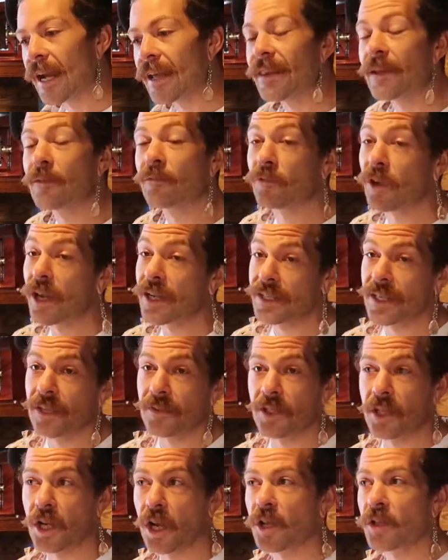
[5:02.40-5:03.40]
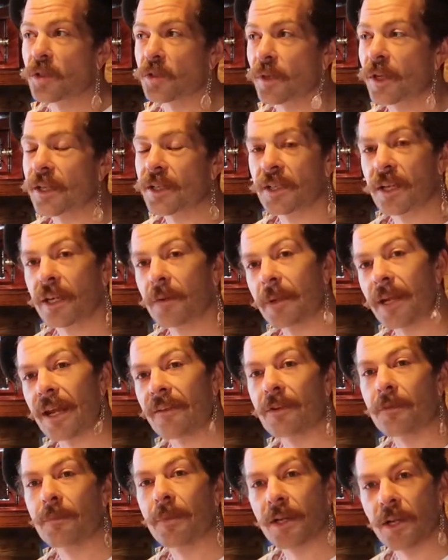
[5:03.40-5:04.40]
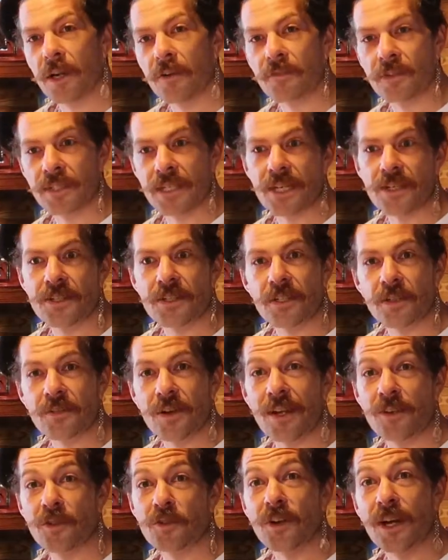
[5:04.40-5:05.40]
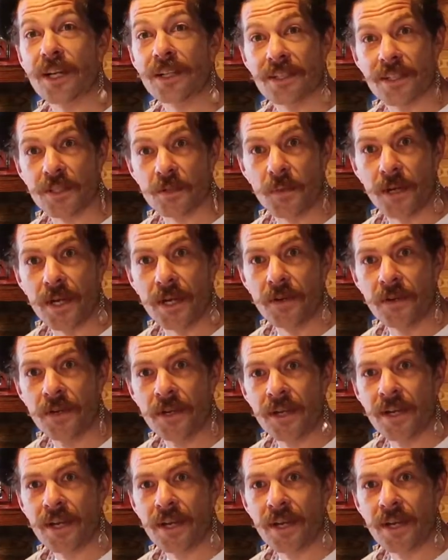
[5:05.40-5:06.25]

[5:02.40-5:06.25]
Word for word: And then right down the coast, we're actually going to be having big conversations around drugs as well,